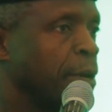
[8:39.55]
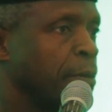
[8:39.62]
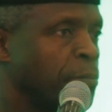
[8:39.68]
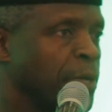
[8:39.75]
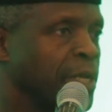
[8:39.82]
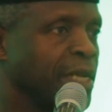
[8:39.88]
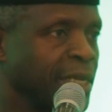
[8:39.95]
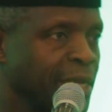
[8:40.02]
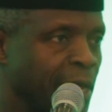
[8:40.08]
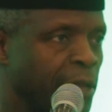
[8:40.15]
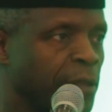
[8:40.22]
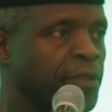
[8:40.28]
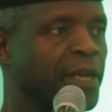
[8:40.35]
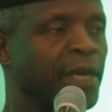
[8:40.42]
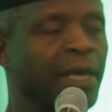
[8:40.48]
bringing
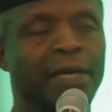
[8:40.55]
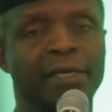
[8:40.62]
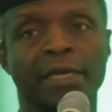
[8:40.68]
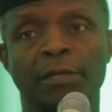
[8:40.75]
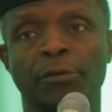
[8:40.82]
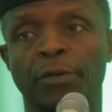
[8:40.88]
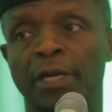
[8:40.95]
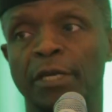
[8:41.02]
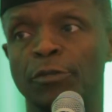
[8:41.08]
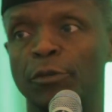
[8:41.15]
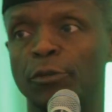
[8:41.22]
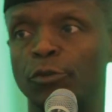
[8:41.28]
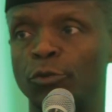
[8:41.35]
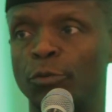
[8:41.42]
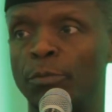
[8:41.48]
healthcare and
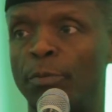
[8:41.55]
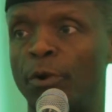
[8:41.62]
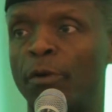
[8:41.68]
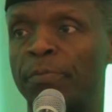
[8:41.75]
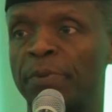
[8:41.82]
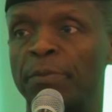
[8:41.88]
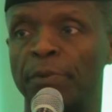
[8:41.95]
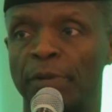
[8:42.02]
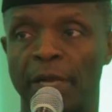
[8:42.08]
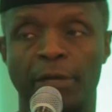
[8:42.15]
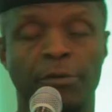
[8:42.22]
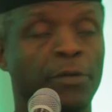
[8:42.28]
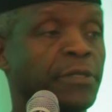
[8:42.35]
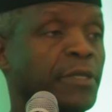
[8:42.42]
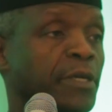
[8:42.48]
education to more people
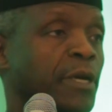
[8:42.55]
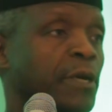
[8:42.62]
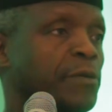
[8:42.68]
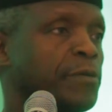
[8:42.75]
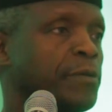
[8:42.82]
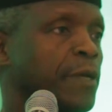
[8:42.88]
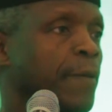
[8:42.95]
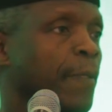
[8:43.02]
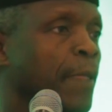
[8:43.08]
across the country.